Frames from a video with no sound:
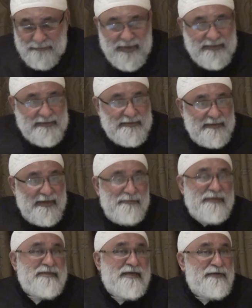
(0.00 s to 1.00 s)
But let
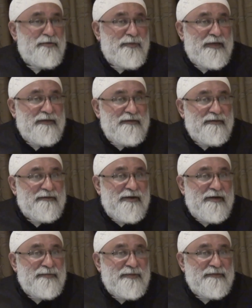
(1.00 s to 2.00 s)
me tell you, my dear
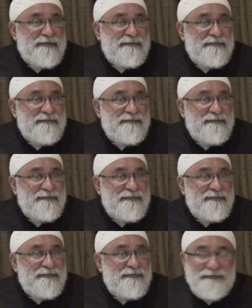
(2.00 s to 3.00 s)
grandmother,
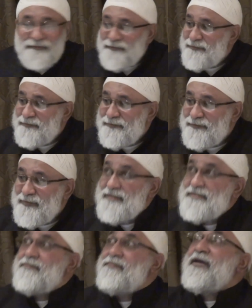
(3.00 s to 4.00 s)

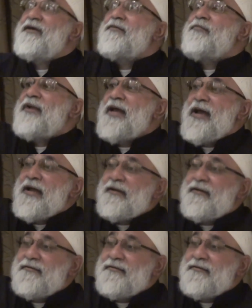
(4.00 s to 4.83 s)
there's a bigger plan.